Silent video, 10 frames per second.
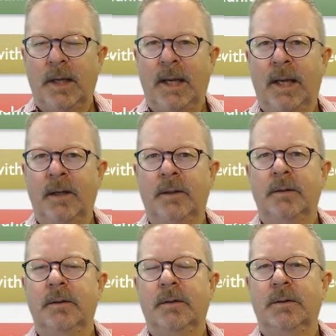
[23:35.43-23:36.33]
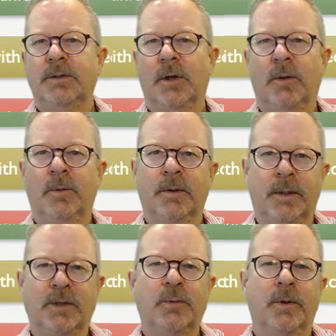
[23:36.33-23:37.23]
And so
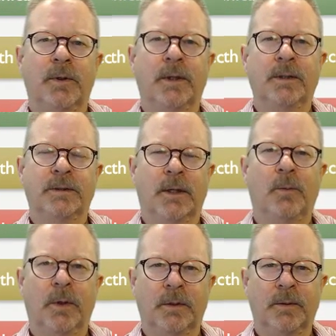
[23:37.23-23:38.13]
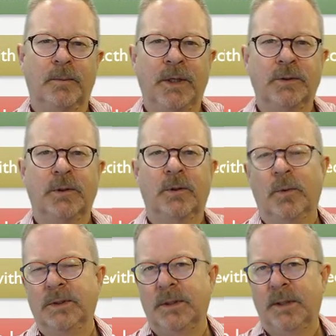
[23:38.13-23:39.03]
that's one of the things that I wanted to make sure
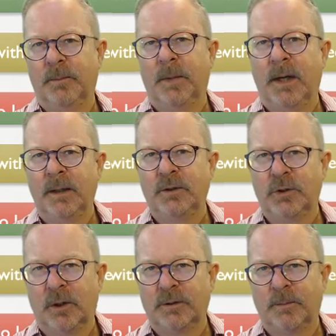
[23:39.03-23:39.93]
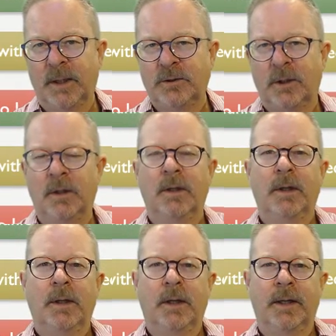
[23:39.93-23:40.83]
was in my chart. So my chart,
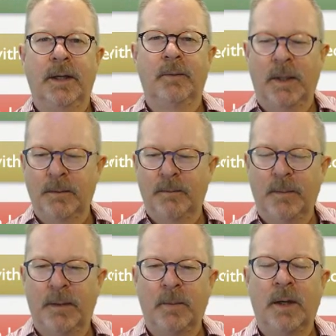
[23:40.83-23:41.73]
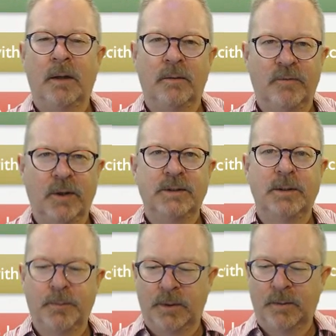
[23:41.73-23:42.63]
again, my model, very
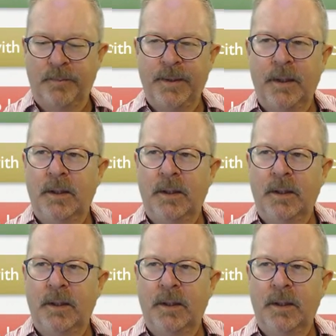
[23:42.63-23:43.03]
simple,